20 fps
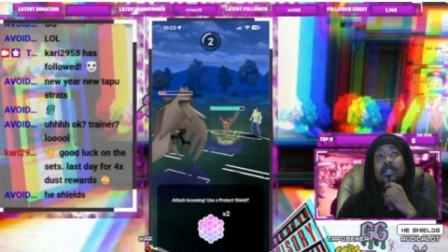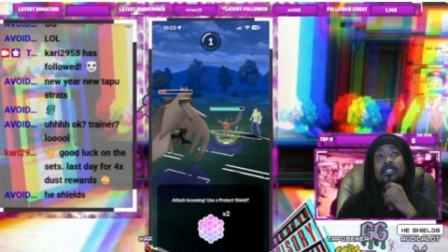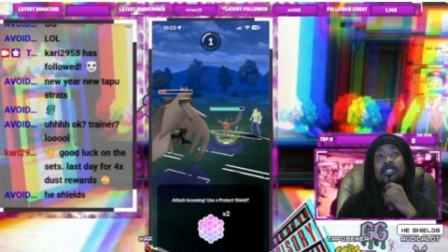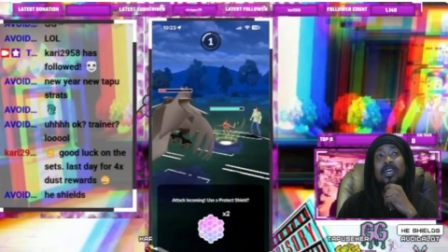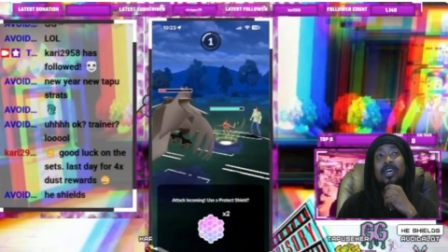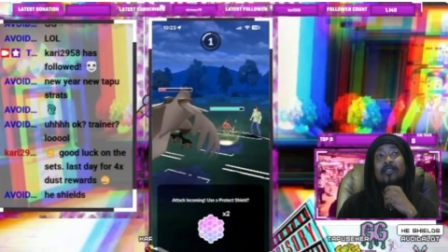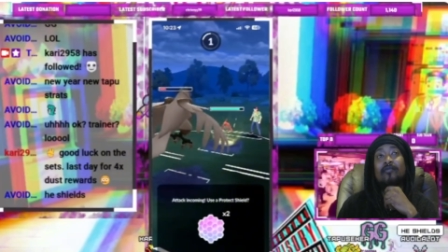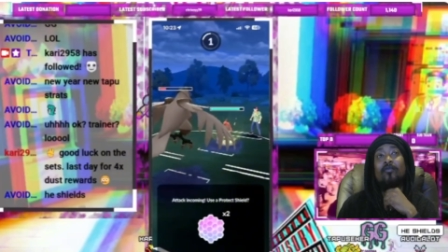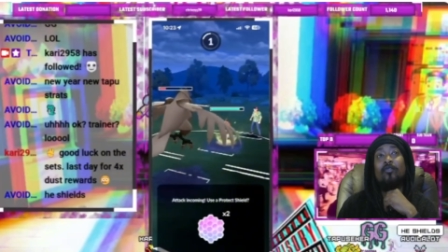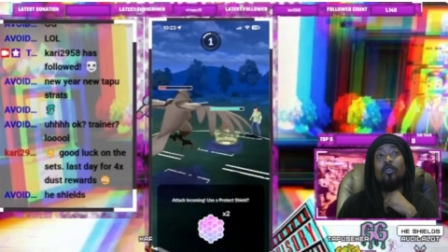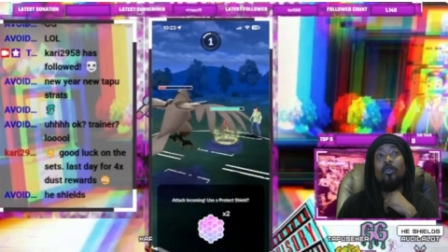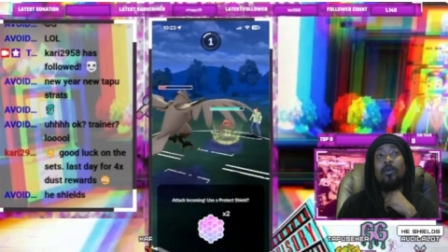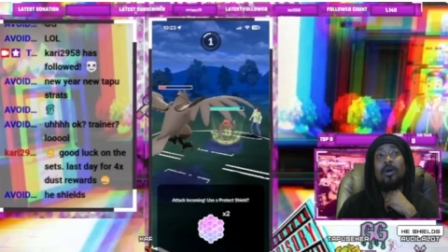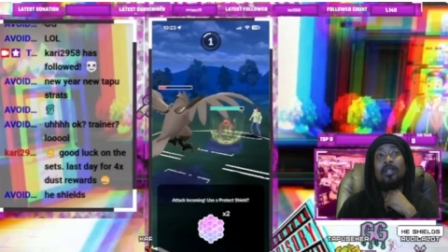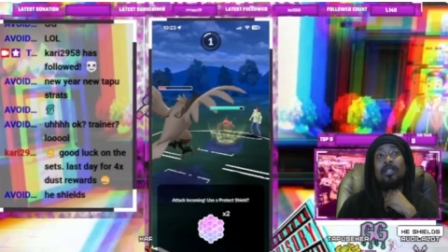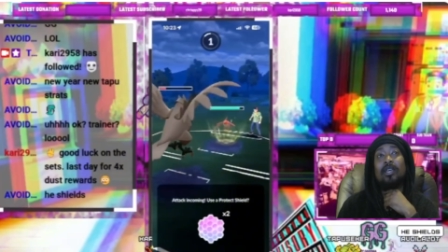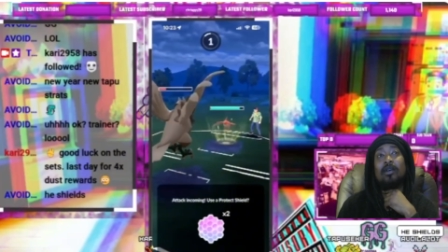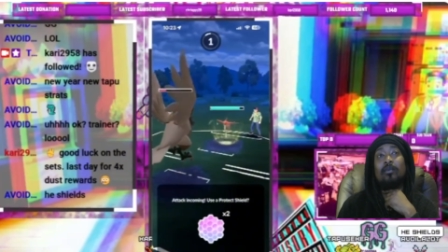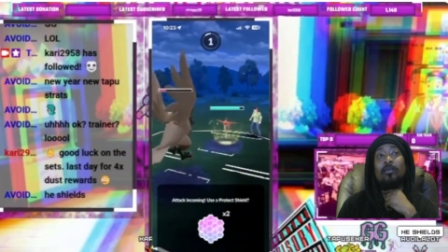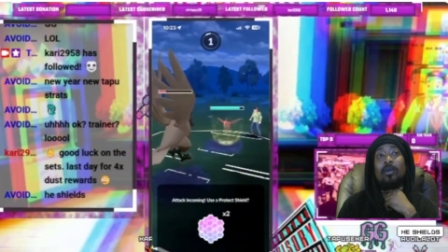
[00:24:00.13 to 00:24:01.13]
I have no
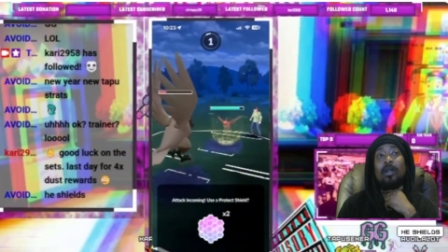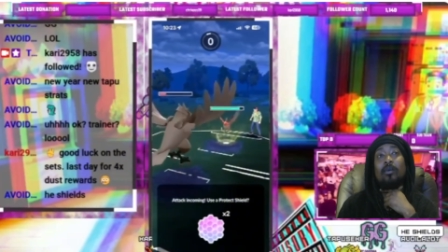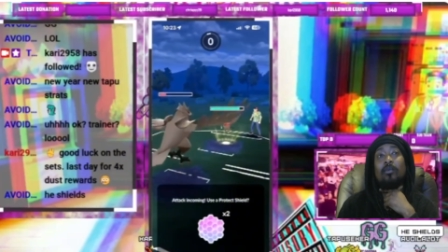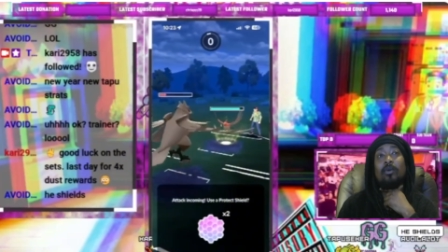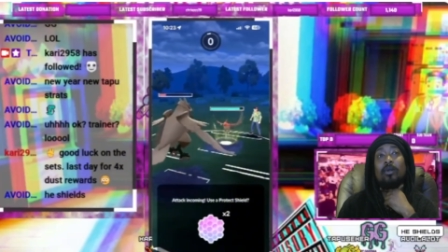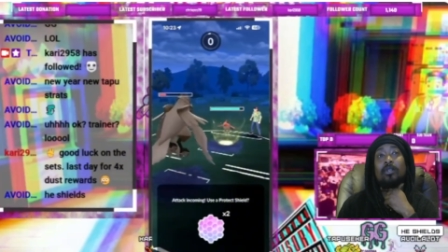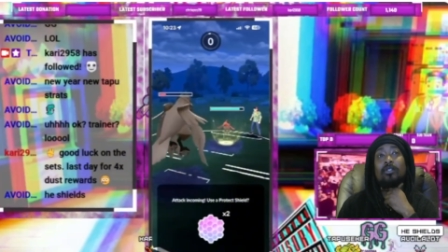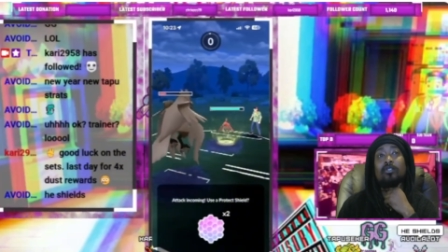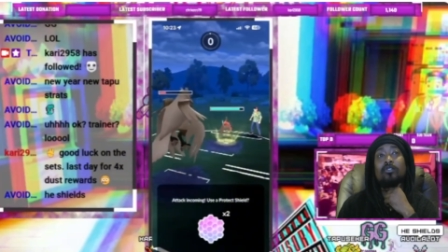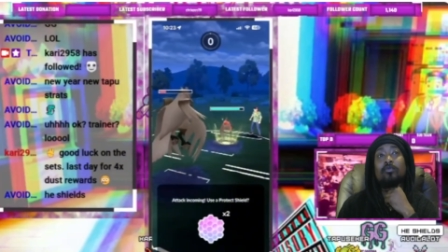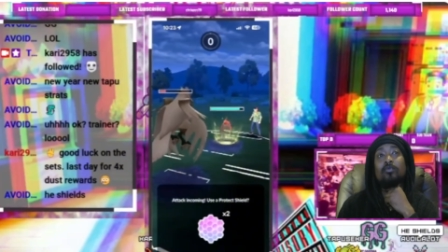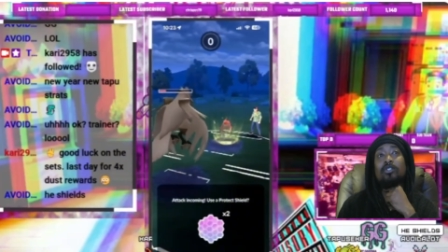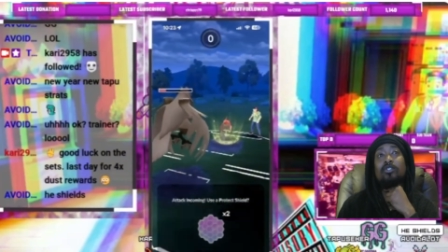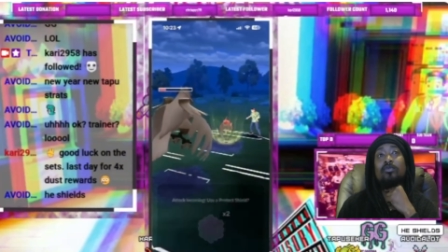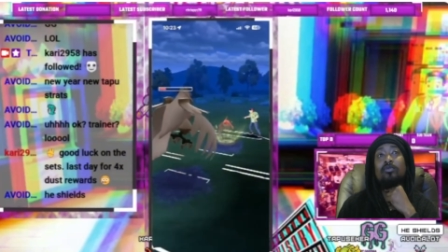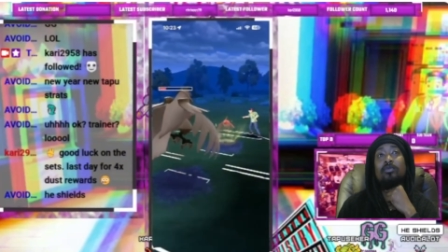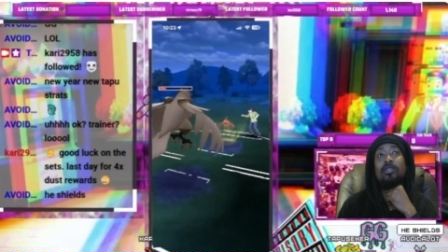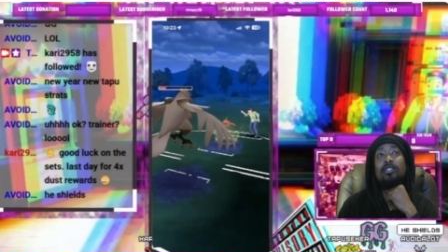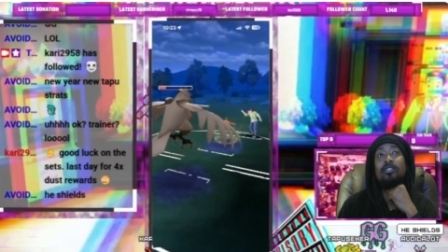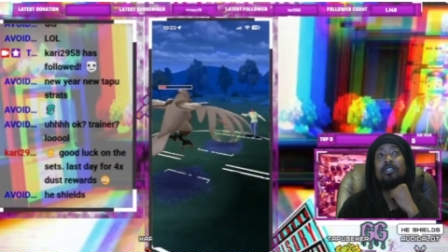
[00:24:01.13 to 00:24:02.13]
idea what I want to do. We
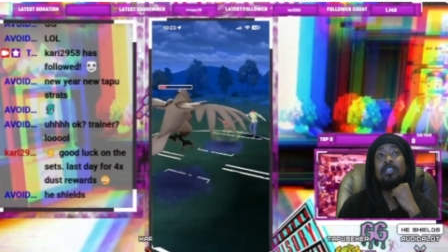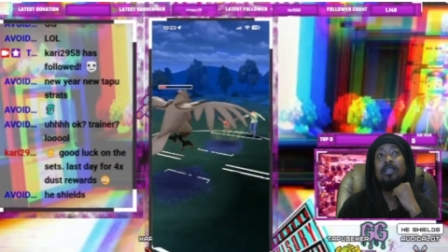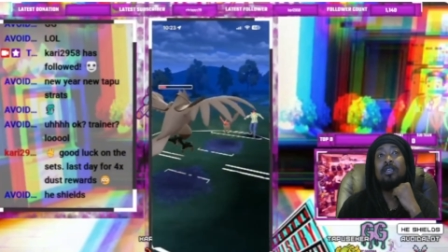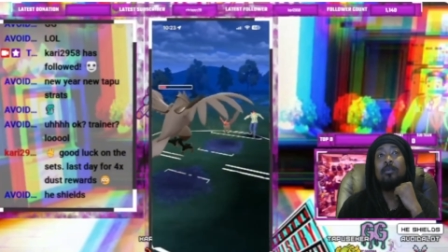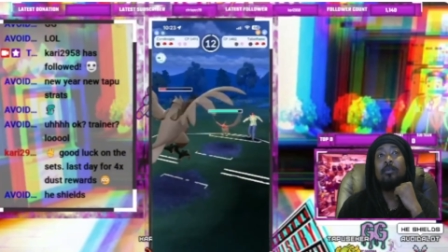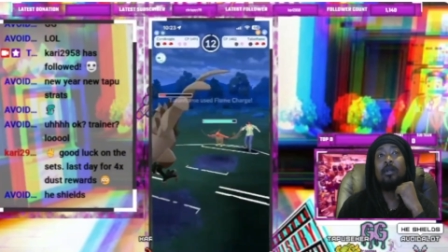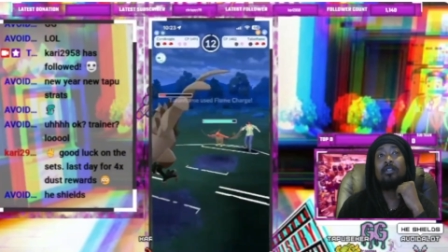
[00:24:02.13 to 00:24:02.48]
do need to keep